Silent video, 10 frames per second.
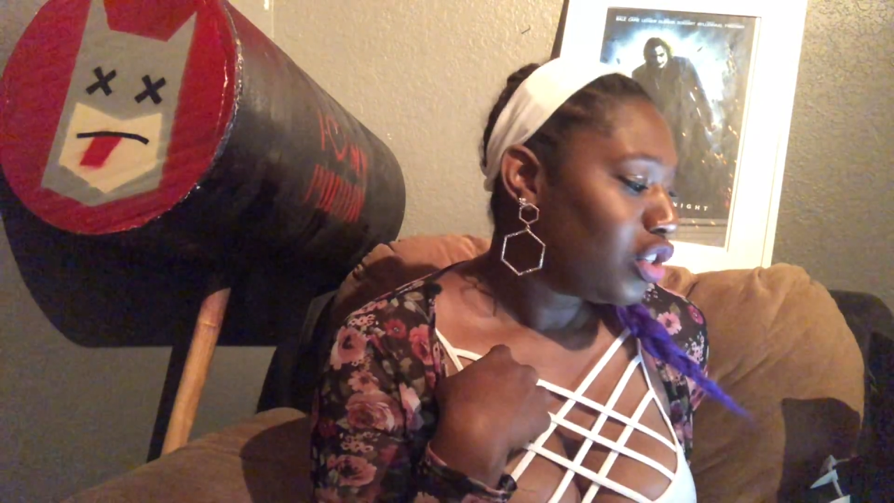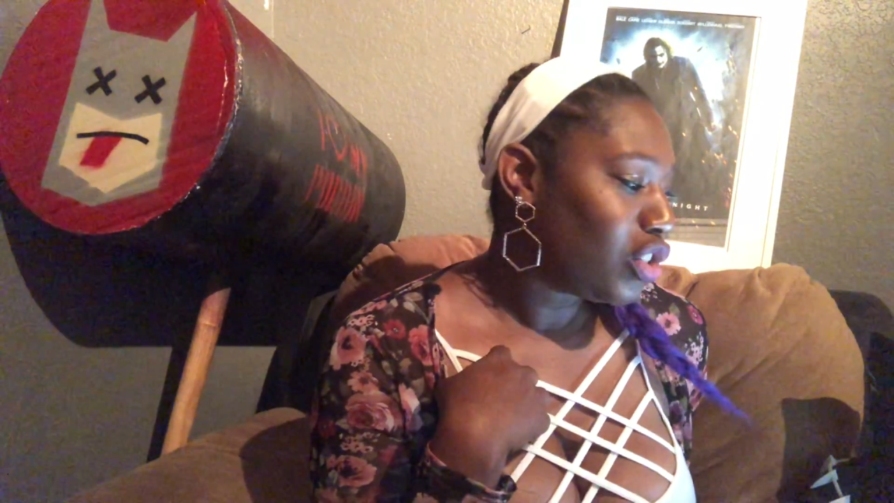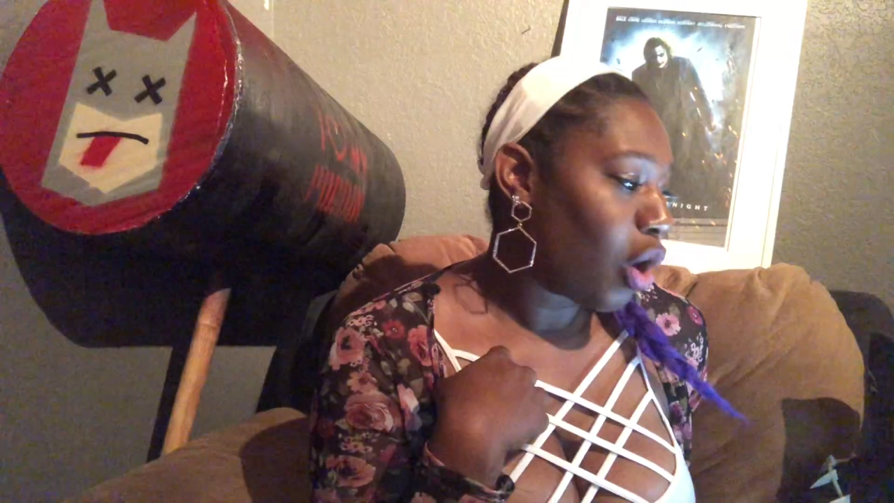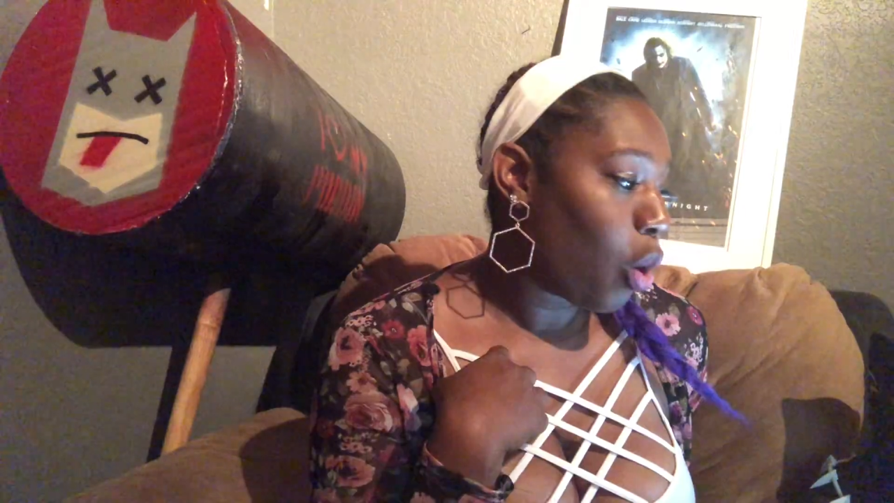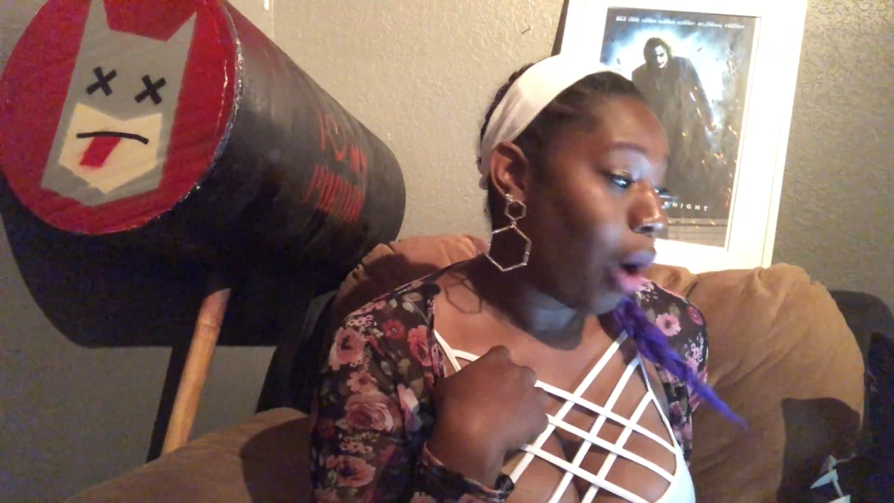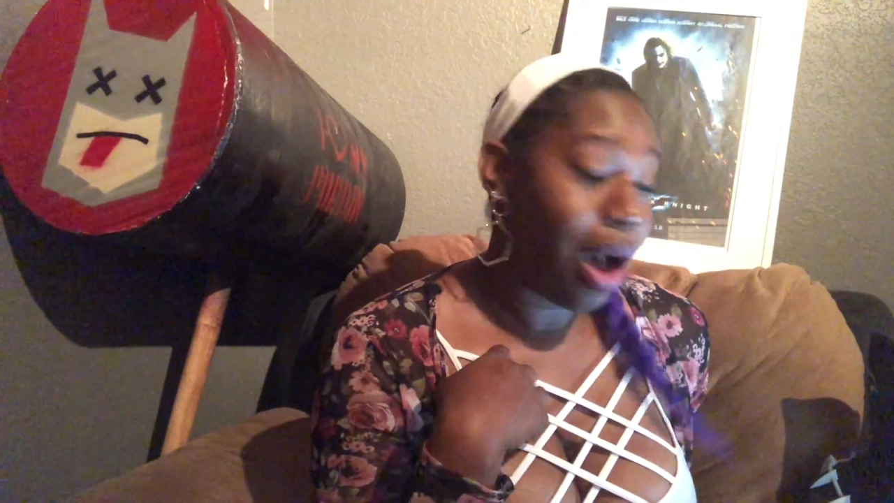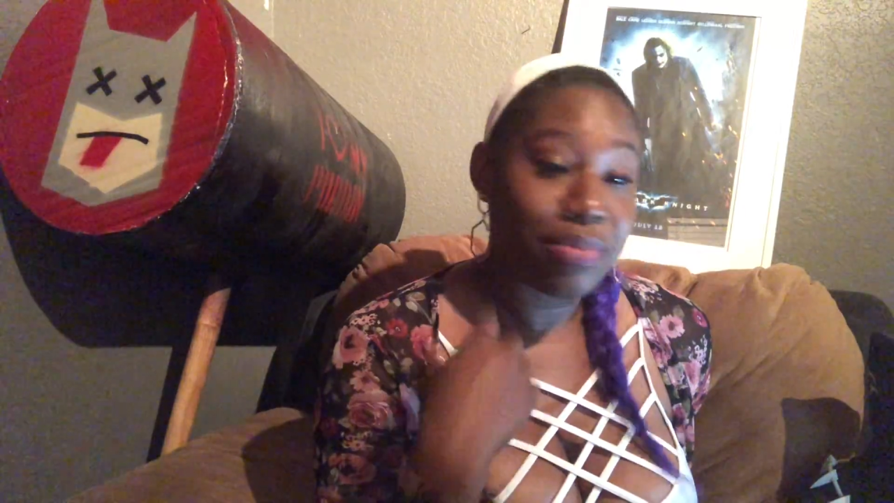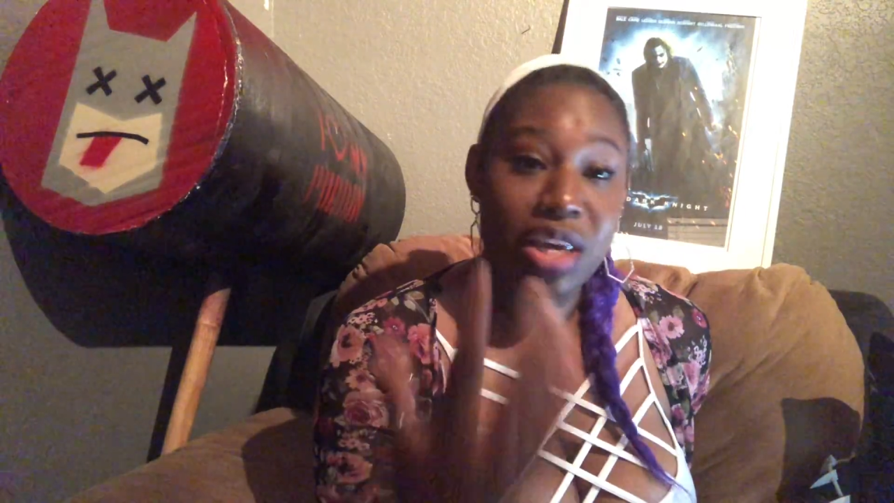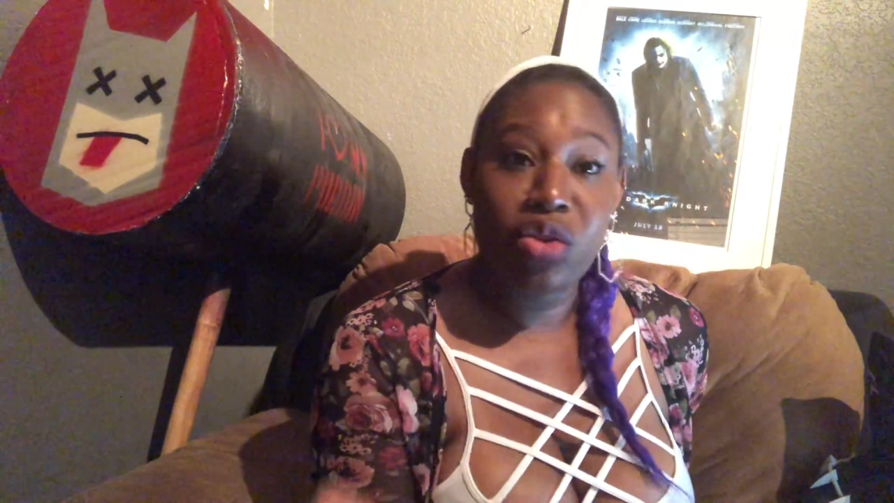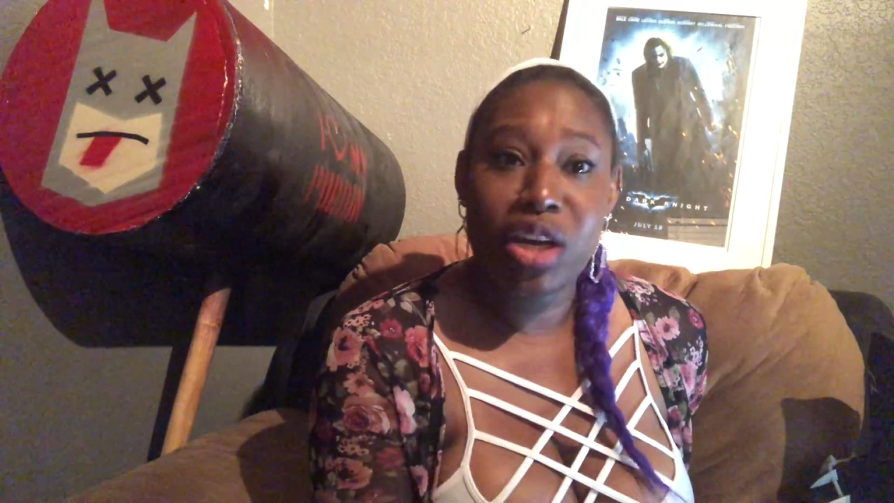So
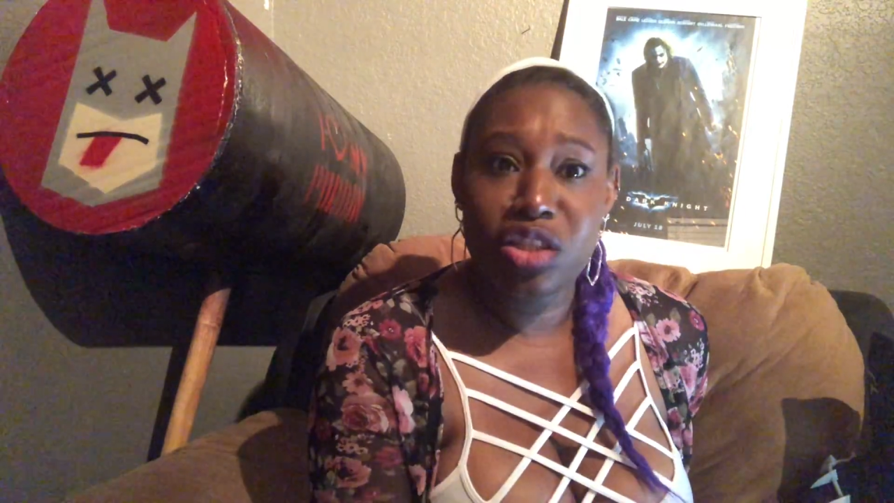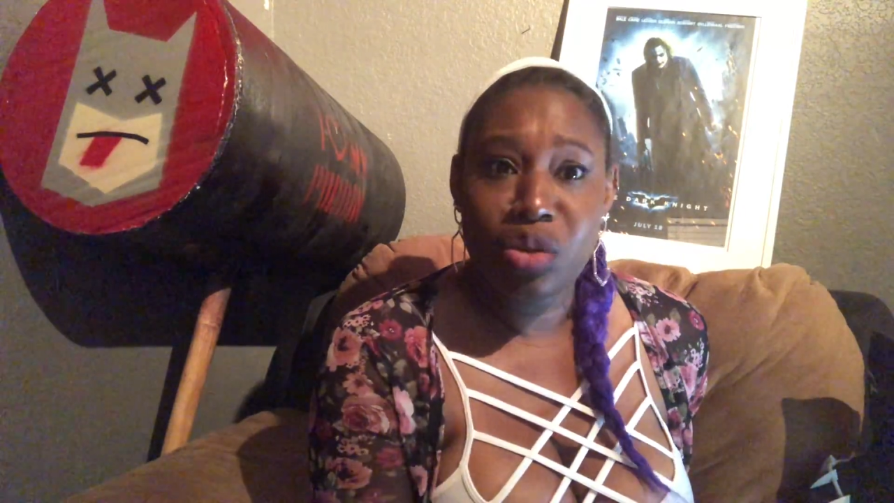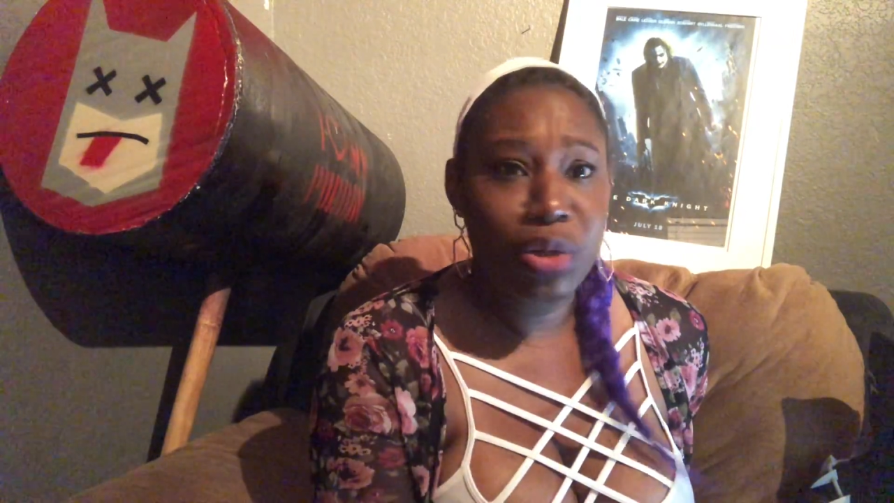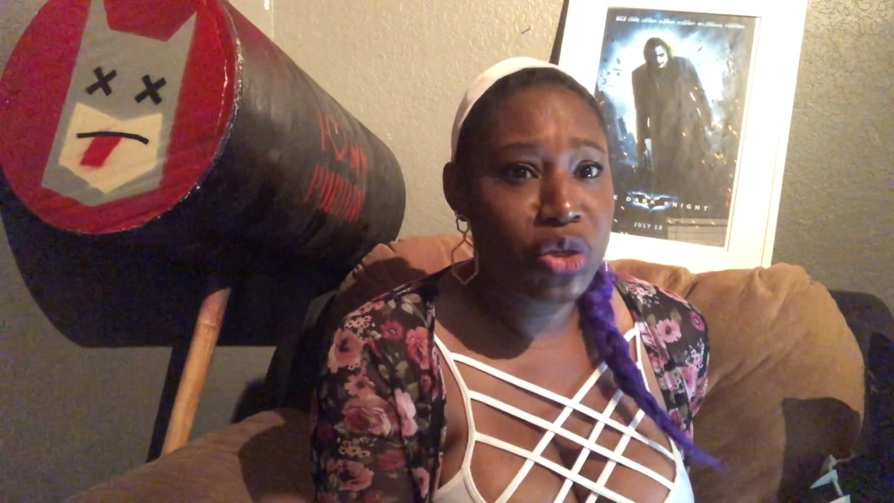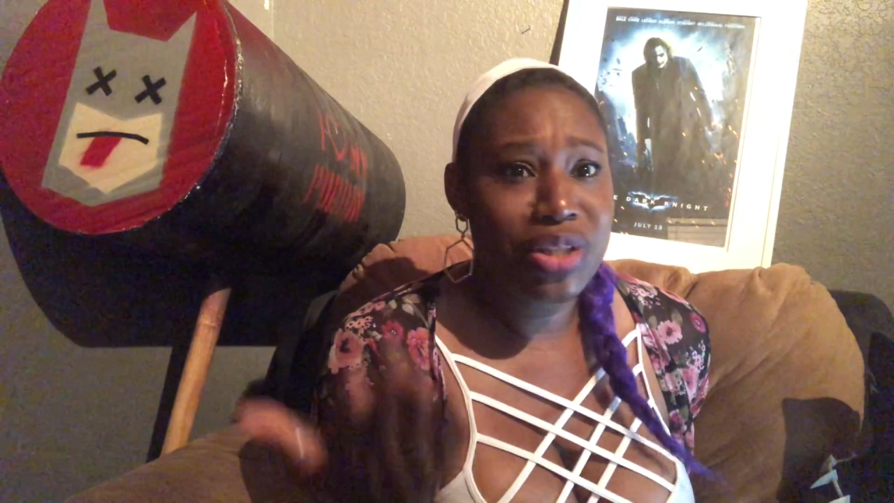thank you guys so much.